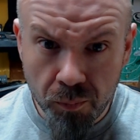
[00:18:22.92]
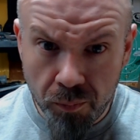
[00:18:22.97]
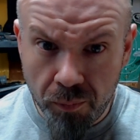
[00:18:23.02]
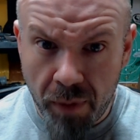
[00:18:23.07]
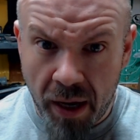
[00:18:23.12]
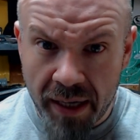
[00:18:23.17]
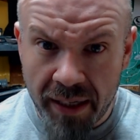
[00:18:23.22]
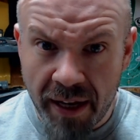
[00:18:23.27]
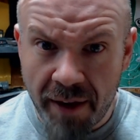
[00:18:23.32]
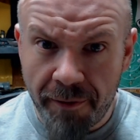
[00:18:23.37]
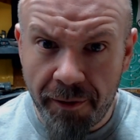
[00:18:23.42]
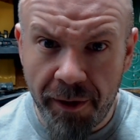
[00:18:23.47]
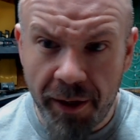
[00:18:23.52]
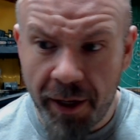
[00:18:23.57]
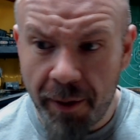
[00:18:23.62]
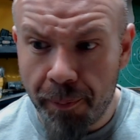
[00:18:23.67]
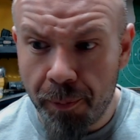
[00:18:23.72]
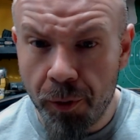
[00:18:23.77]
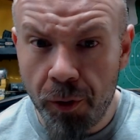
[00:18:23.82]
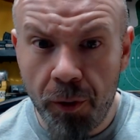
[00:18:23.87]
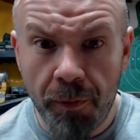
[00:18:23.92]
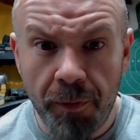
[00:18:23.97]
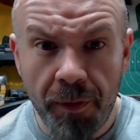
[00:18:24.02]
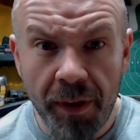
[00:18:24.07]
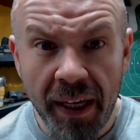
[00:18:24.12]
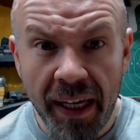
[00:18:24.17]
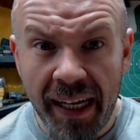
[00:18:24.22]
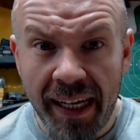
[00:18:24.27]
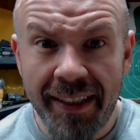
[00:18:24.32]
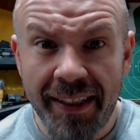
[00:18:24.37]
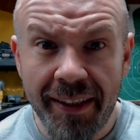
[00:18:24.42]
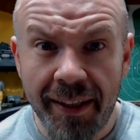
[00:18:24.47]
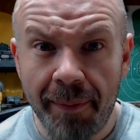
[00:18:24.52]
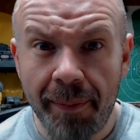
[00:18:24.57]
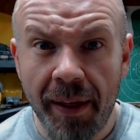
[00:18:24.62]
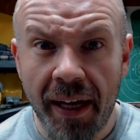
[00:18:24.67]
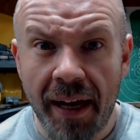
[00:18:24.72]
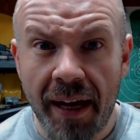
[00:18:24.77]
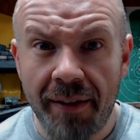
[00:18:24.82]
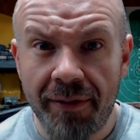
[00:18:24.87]
I definitely approve. It's
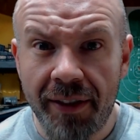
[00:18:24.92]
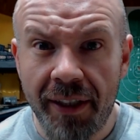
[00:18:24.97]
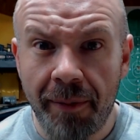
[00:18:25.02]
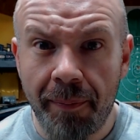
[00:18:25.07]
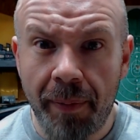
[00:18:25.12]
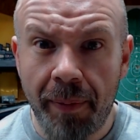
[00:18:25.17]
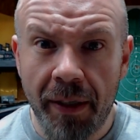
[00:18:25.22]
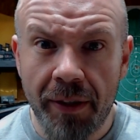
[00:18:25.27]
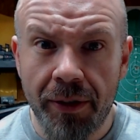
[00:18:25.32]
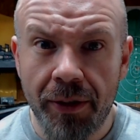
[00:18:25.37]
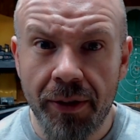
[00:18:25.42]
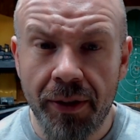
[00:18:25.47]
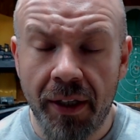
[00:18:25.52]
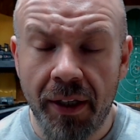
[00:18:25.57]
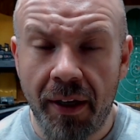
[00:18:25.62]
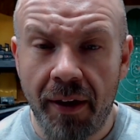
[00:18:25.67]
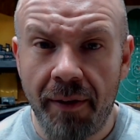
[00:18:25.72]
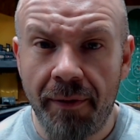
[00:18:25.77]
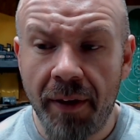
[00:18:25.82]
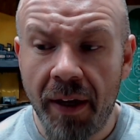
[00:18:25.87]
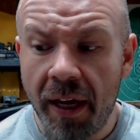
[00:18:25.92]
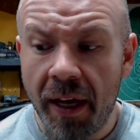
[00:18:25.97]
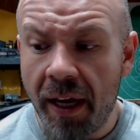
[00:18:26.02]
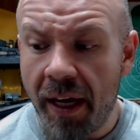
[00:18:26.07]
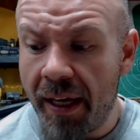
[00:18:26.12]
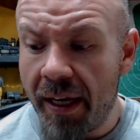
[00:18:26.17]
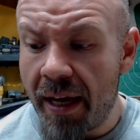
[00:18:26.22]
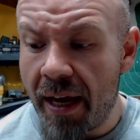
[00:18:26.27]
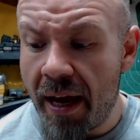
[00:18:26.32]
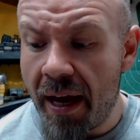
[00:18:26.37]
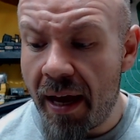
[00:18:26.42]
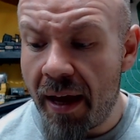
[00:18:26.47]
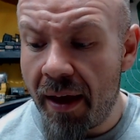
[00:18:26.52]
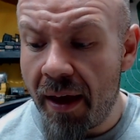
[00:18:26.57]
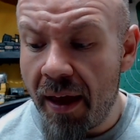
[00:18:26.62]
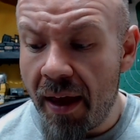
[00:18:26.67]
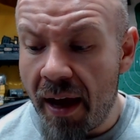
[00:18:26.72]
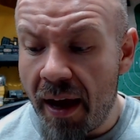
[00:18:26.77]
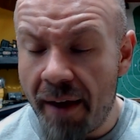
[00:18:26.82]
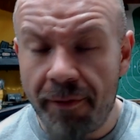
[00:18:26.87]
something I've seen pictures of, and
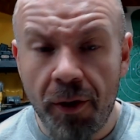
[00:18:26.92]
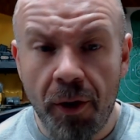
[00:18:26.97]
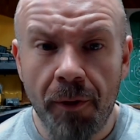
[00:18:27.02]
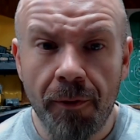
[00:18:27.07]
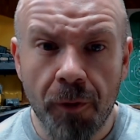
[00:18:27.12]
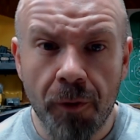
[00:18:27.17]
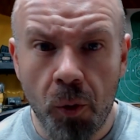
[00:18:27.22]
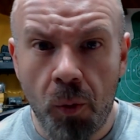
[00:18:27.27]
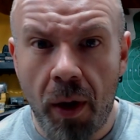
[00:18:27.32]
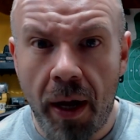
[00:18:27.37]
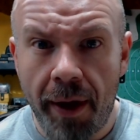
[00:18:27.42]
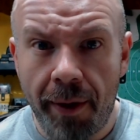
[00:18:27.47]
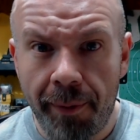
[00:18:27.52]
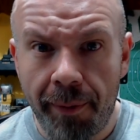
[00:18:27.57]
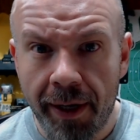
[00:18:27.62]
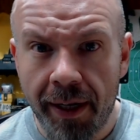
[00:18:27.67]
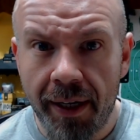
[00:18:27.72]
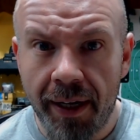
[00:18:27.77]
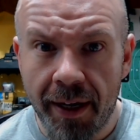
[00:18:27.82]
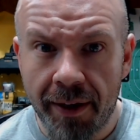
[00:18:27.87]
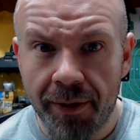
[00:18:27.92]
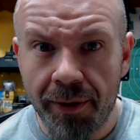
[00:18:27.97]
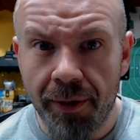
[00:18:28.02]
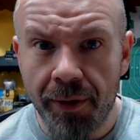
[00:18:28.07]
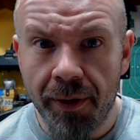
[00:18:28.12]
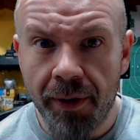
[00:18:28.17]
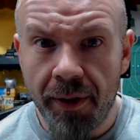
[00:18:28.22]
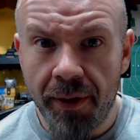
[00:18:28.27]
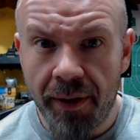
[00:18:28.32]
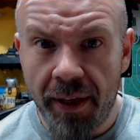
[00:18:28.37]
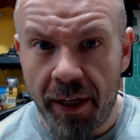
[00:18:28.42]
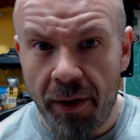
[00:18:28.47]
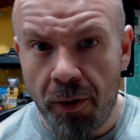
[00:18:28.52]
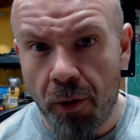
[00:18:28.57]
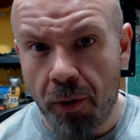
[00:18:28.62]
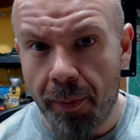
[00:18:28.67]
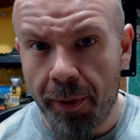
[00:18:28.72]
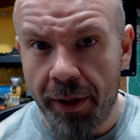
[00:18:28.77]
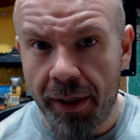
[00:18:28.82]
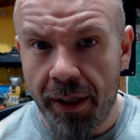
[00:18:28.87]
I've known for a while what connector they
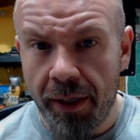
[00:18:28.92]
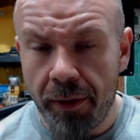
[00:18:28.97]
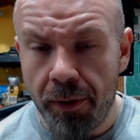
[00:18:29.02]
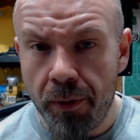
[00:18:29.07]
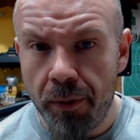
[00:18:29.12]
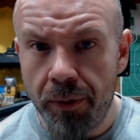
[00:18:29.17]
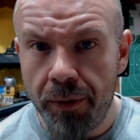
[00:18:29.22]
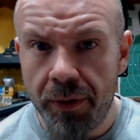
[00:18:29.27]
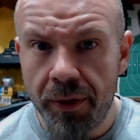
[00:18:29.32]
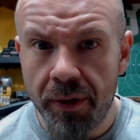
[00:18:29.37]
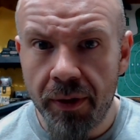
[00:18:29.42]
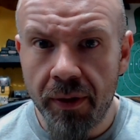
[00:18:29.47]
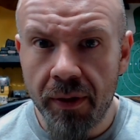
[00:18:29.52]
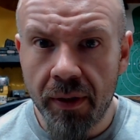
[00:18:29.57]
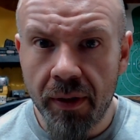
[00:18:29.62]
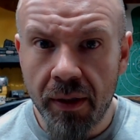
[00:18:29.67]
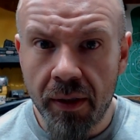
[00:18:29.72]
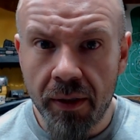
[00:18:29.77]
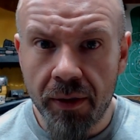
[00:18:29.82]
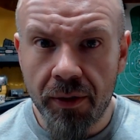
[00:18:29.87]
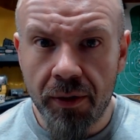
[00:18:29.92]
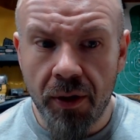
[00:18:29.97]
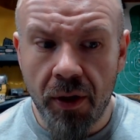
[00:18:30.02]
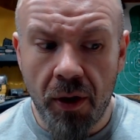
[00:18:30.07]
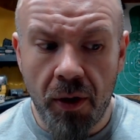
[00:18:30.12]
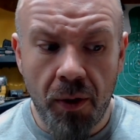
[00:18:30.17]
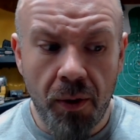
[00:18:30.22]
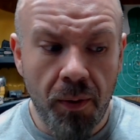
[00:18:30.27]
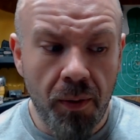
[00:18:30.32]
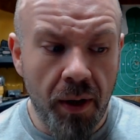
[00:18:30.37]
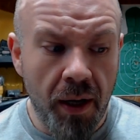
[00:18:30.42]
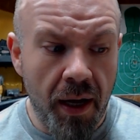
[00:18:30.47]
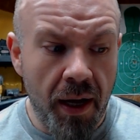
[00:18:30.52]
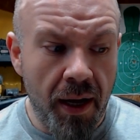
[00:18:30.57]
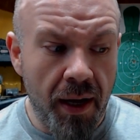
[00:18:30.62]
normally used, so